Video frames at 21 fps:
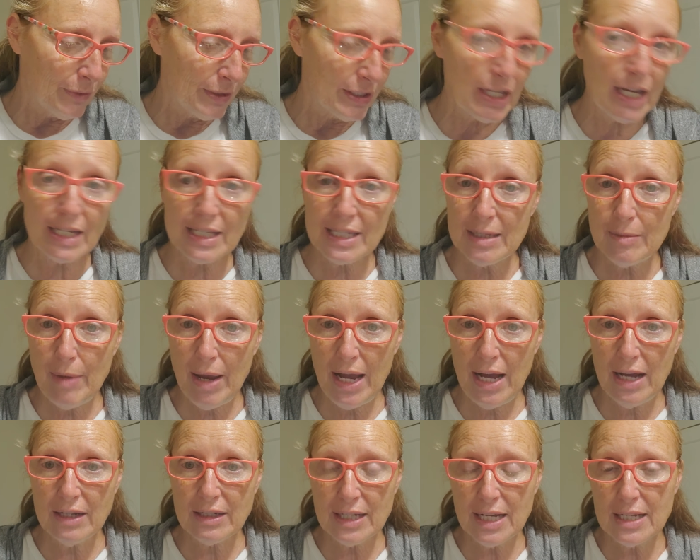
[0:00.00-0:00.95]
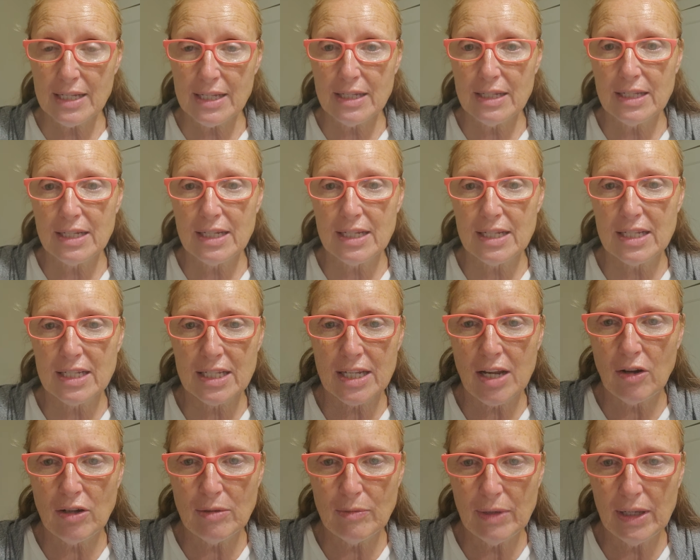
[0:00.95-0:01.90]
cussed him out, cussed,
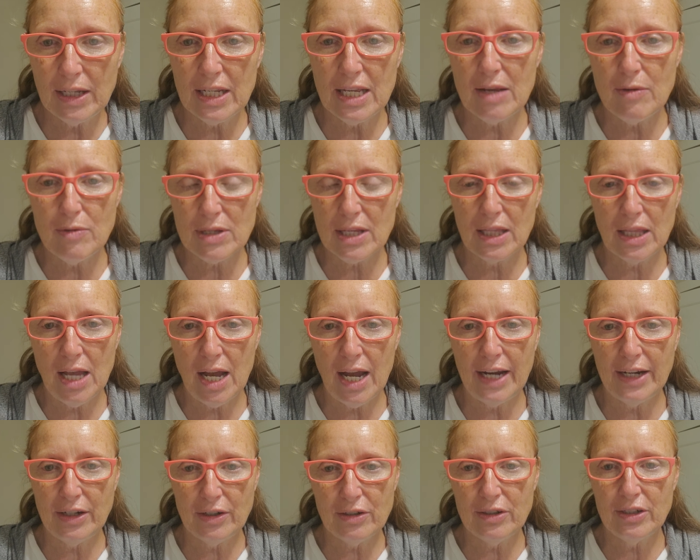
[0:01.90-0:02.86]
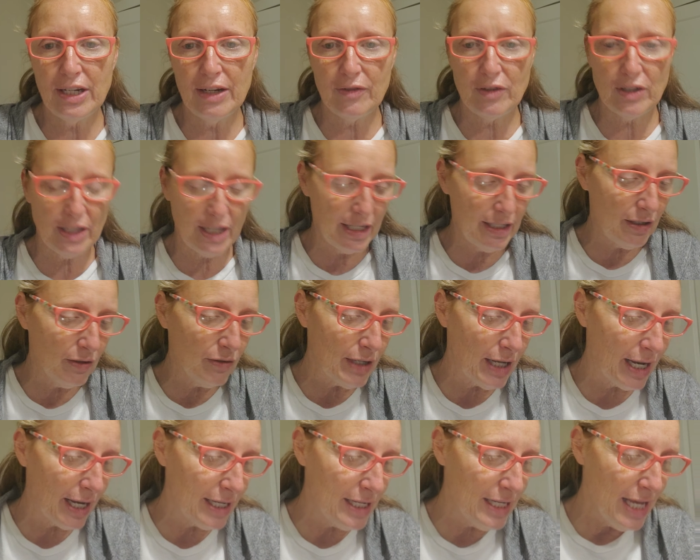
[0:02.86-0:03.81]
told him that he was a liar and everything.
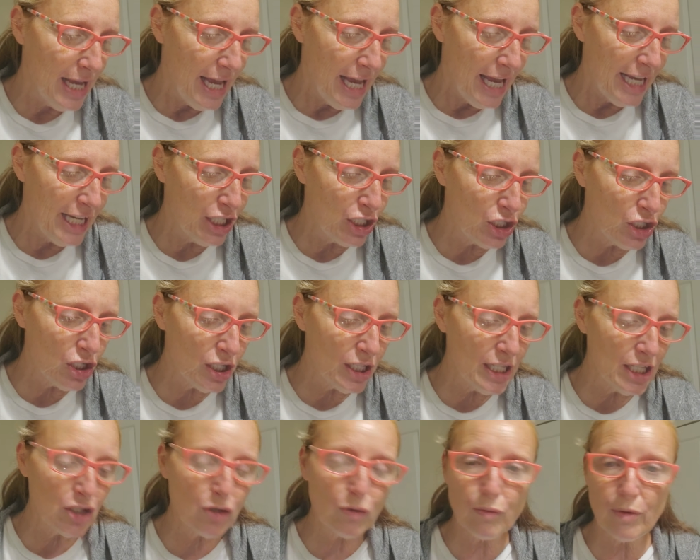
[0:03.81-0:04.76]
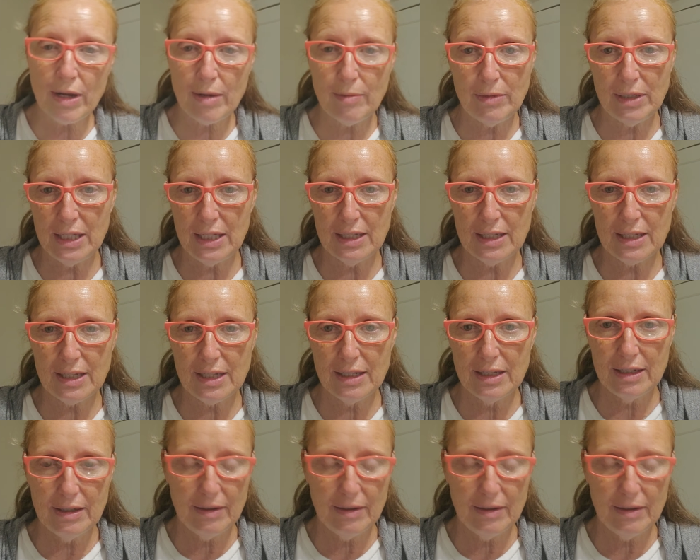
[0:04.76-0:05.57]
Okay. He shook his remnant.